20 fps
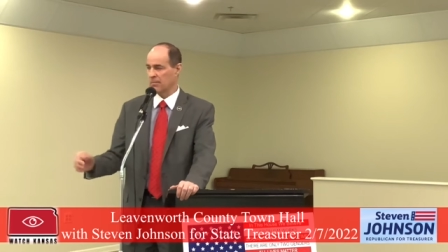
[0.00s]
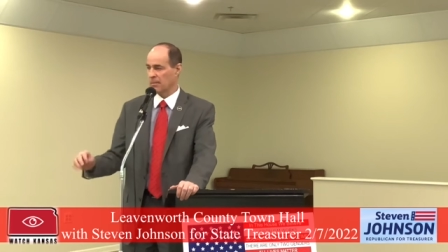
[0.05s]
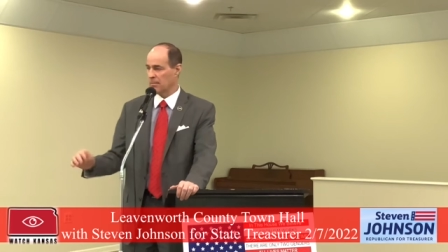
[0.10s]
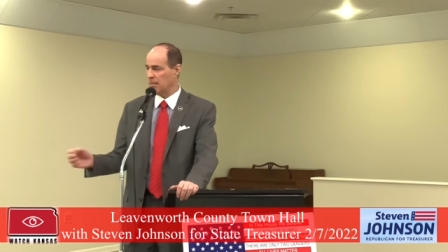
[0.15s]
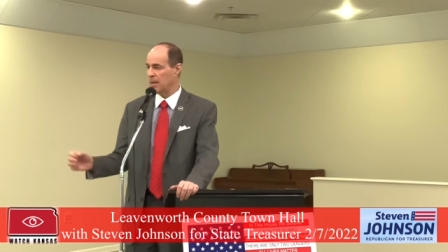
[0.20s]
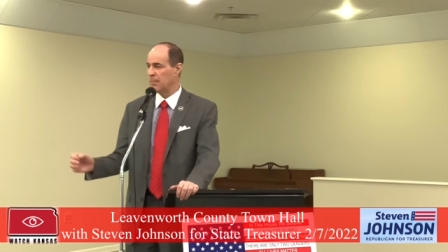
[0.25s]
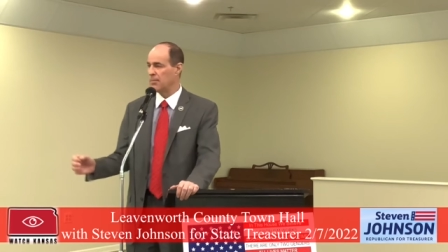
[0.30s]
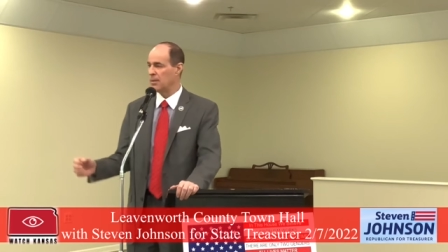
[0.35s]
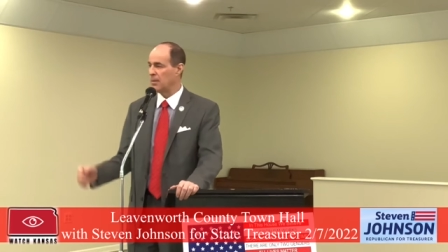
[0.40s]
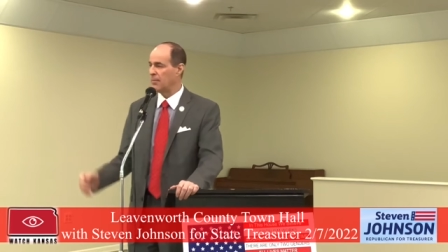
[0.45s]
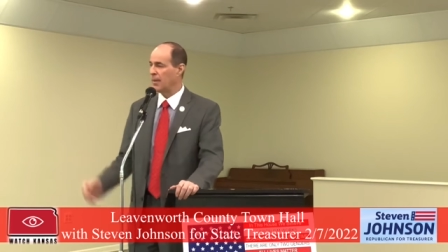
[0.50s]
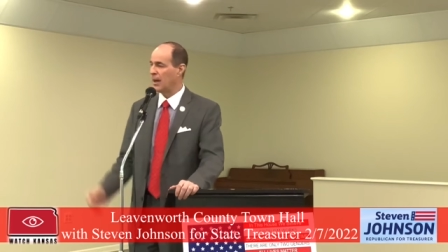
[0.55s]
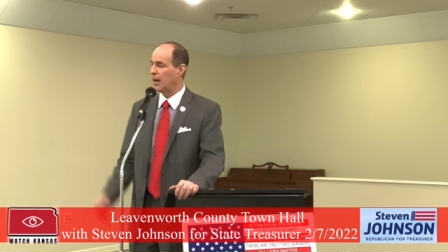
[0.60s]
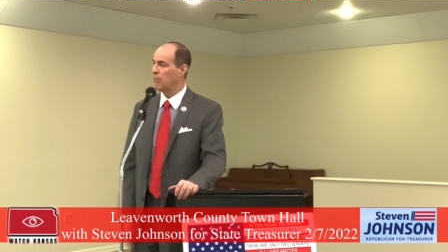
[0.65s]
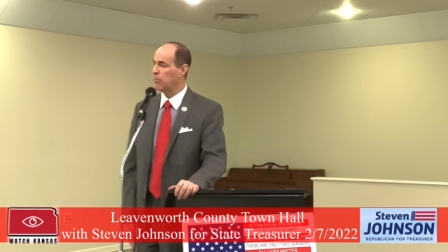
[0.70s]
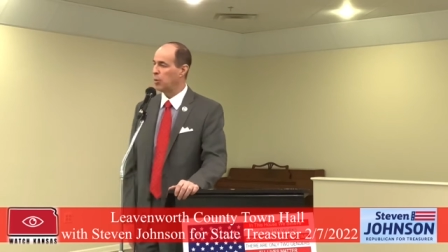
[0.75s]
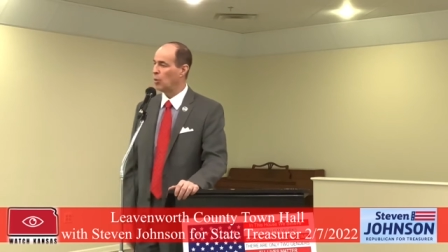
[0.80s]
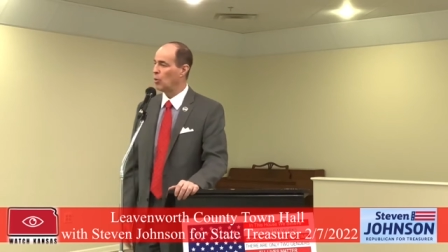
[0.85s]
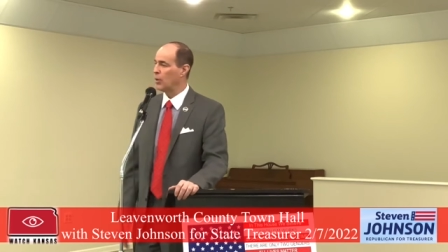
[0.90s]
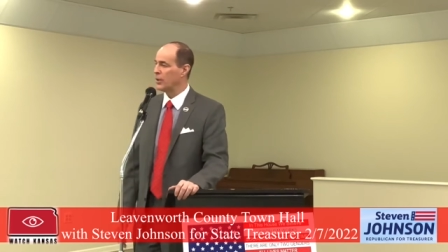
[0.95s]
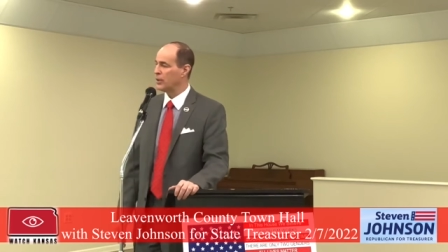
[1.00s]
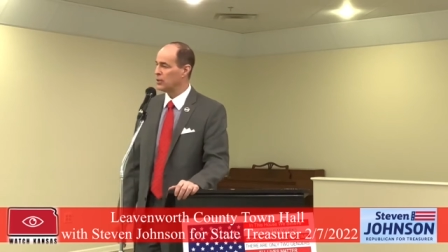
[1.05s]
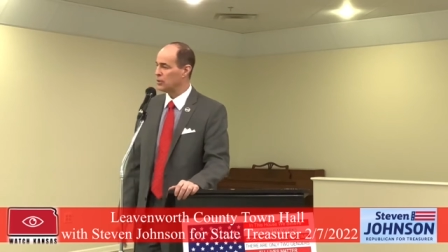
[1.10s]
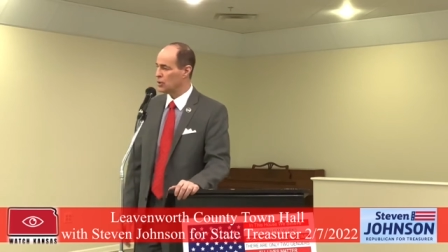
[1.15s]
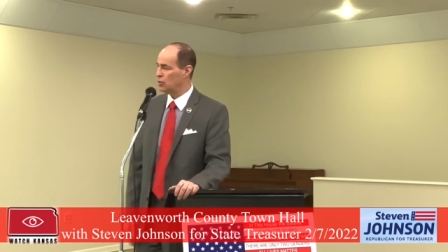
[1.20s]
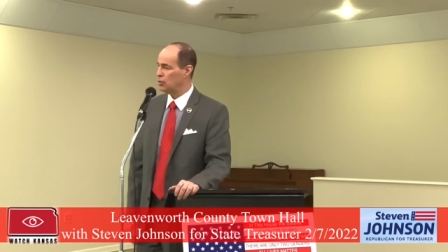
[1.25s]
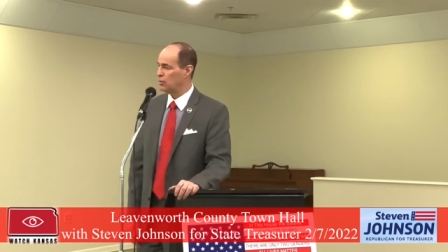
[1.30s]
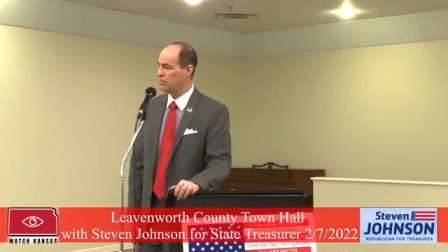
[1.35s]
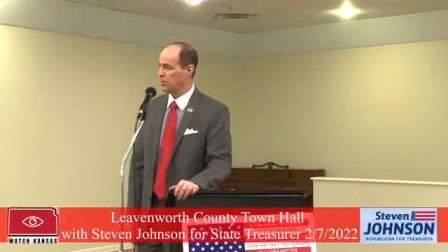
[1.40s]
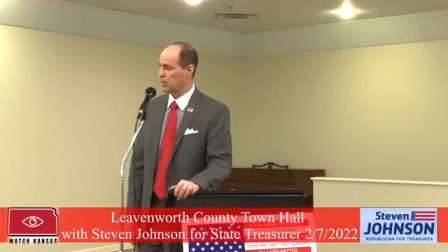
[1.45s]
maybe about
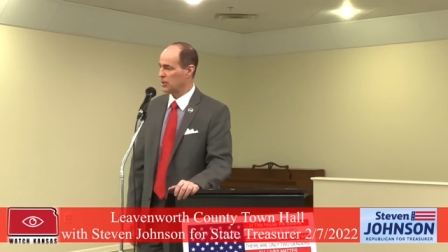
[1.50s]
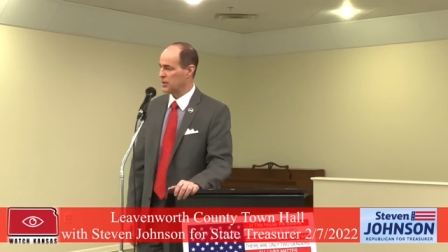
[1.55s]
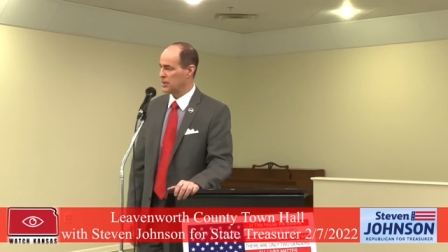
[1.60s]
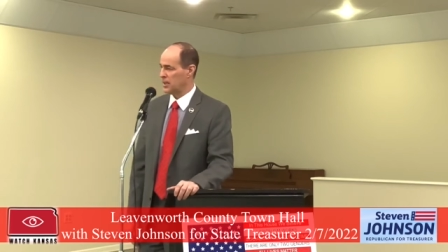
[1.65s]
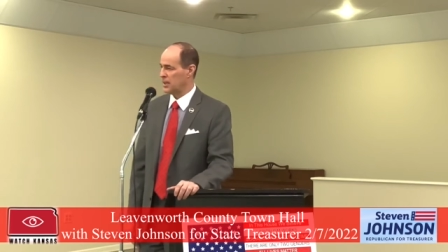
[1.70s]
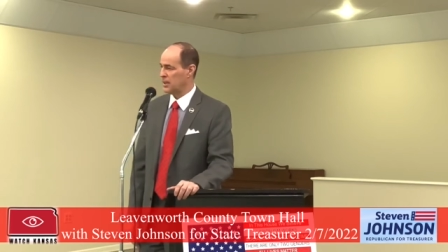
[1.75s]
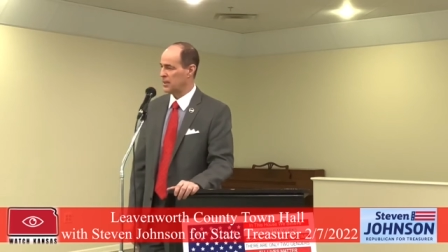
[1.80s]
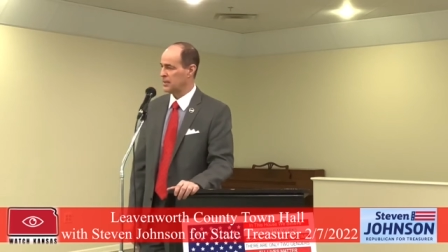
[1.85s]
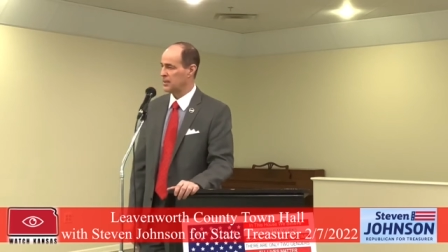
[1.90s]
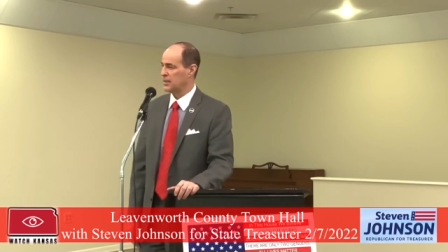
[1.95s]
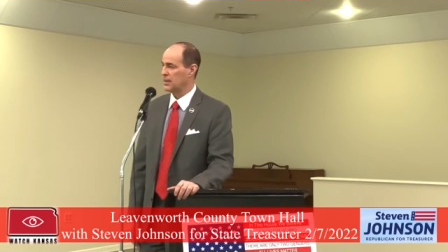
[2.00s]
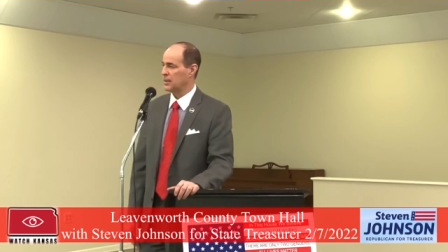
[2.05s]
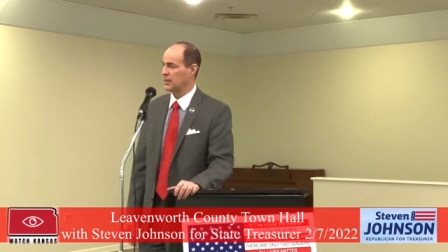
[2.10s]
0.2%.